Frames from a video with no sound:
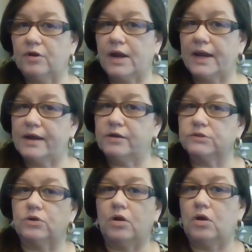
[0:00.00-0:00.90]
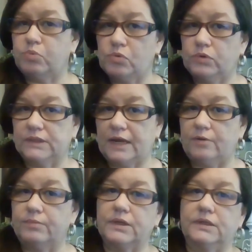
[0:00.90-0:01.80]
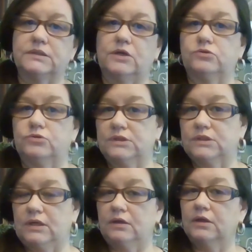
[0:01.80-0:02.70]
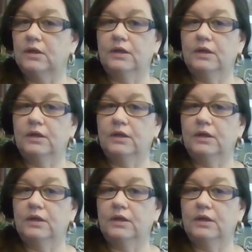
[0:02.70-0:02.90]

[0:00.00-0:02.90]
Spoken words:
your house are all pulled down, because those are just going to